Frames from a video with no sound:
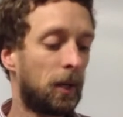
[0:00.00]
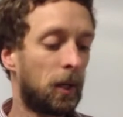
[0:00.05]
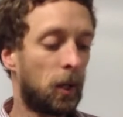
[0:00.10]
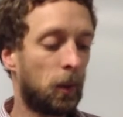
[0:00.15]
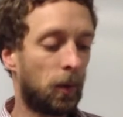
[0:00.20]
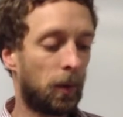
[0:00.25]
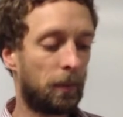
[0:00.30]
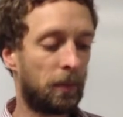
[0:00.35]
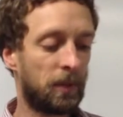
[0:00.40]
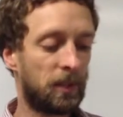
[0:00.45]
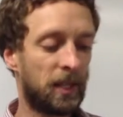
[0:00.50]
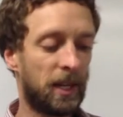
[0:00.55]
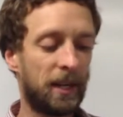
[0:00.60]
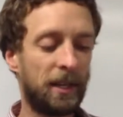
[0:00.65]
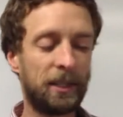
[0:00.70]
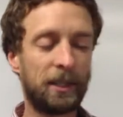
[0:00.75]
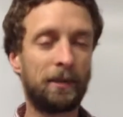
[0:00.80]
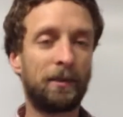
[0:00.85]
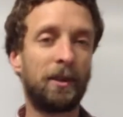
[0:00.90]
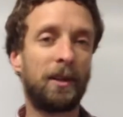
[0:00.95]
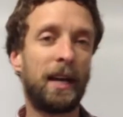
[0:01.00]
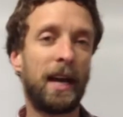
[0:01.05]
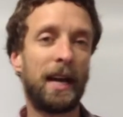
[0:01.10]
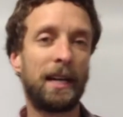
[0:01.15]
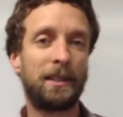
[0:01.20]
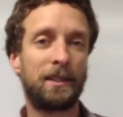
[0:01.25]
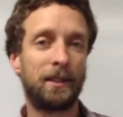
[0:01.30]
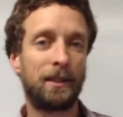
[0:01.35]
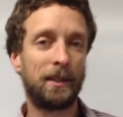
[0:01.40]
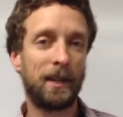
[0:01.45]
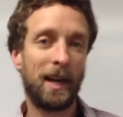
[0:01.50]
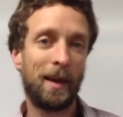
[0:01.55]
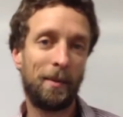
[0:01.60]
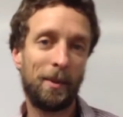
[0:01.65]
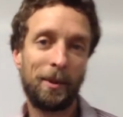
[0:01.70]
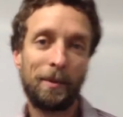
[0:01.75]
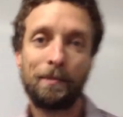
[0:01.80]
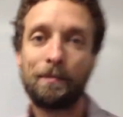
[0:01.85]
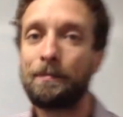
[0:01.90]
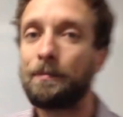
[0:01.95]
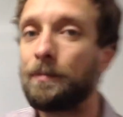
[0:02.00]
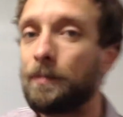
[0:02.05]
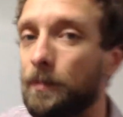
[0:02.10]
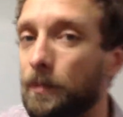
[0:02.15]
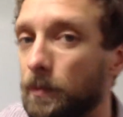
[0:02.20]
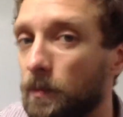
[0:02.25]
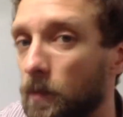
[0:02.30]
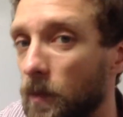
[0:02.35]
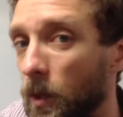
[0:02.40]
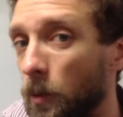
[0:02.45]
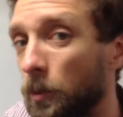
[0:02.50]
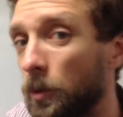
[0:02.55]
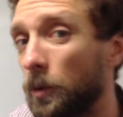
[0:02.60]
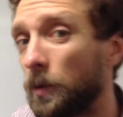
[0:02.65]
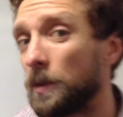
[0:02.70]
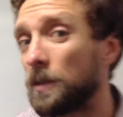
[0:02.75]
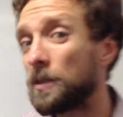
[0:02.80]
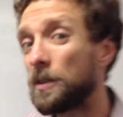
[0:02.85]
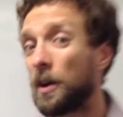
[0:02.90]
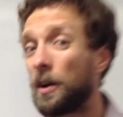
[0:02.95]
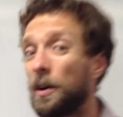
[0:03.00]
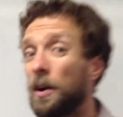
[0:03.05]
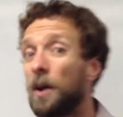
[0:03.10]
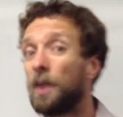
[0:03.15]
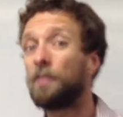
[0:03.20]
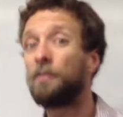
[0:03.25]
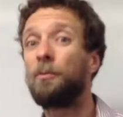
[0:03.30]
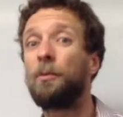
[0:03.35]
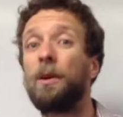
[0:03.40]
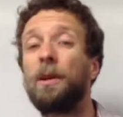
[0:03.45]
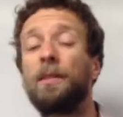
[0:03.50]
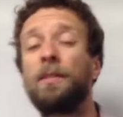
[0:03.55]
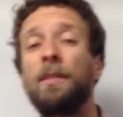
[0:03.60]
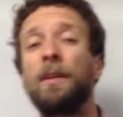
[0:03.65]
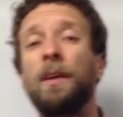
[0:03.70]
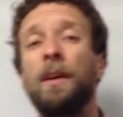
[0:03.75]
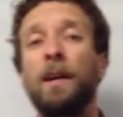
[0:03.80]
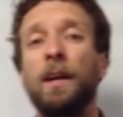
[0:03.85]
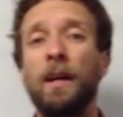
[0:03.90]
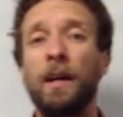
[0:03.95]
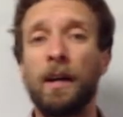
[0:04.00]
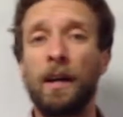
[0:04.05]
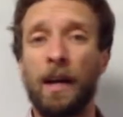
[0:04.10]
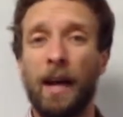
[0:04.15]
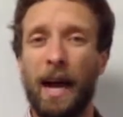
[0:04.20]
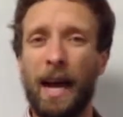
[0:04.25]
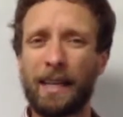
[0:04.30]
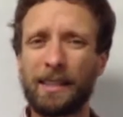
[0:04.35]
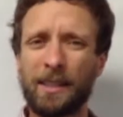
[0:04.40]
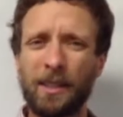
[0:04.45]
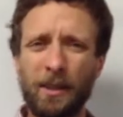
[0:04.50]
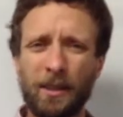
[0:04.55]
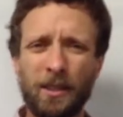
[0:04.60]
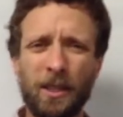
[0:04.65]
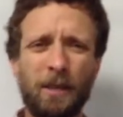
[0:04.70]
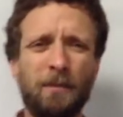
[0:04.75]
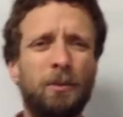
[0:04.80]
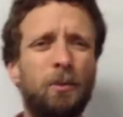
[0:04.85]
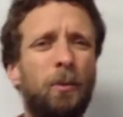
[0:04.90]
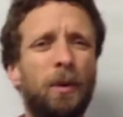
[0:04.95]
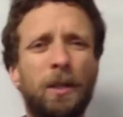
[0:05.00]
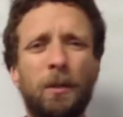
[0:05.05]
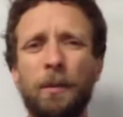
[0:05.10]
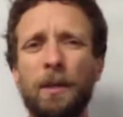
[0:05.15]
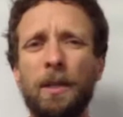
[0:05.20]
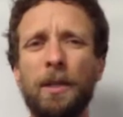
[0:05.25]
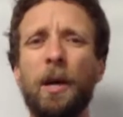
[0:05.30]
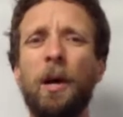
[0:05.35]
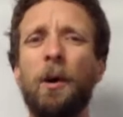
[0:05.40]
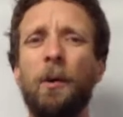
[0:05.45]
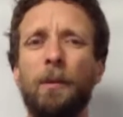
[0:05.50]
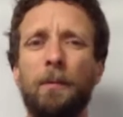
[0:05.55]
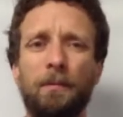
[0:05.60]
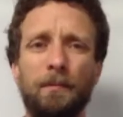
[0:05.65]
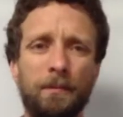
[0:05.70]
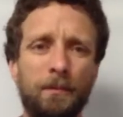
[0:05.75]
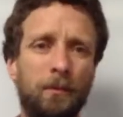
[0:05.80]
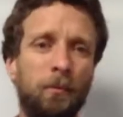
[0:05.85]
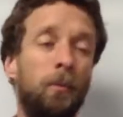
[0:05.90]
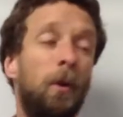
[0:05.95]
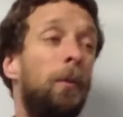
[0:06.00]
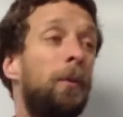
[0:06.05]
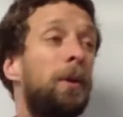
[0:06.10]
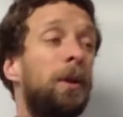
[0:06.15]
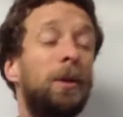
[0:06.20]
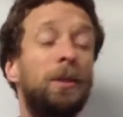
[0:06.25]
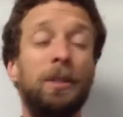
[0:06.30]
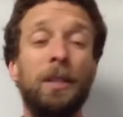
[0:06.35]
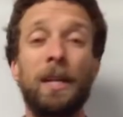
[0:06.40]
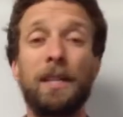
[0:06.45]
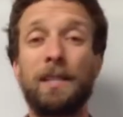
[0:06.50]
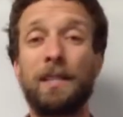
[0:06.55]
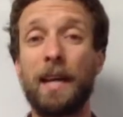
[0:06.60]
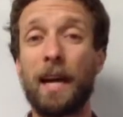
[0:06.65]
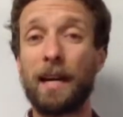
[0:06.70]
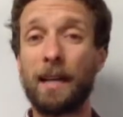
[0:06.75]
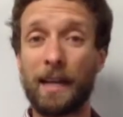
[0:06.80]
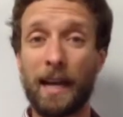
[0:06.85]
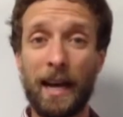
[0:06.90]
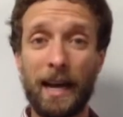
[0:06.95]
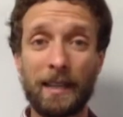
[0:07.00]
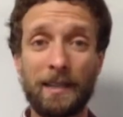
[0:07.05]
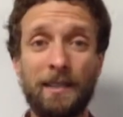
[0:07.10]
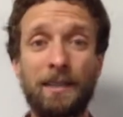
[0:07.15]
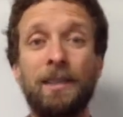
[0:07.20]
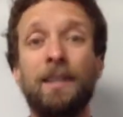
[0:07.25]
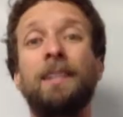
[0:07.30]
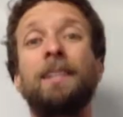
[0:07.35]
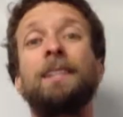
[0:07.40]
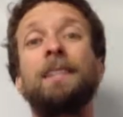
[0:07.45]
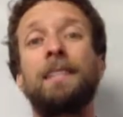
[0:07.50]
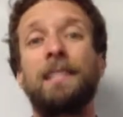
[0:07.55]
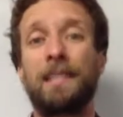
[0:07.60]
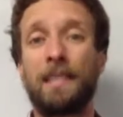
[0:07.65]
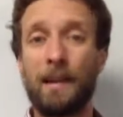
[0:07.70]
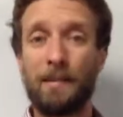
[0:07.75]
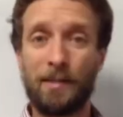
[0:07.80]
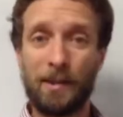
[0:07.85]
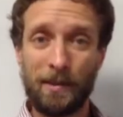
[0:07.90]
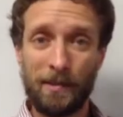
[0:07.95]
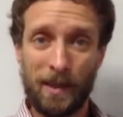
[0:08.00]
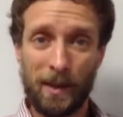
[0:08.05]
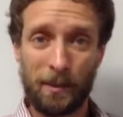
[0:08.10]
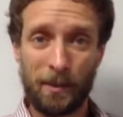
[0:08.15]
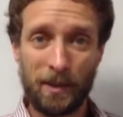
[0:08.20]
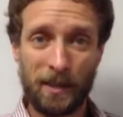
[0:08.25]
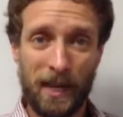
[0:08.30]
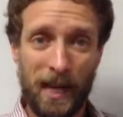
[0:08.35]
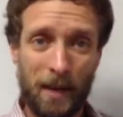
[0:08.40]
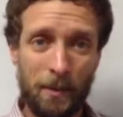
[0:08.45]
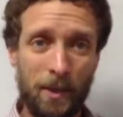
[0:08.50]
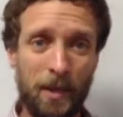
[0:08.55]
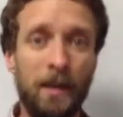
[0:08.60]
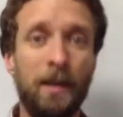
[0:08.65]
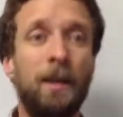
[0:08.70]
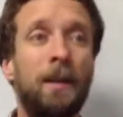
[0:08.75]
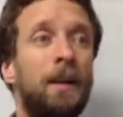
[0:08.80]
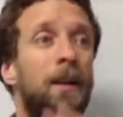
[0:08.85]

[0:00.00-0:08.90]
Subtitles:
What percentage of her cats are tabby? We're going to start off with asking ourselves, what do we know? Well, we know she has 9 cats, 7 of them are tabby.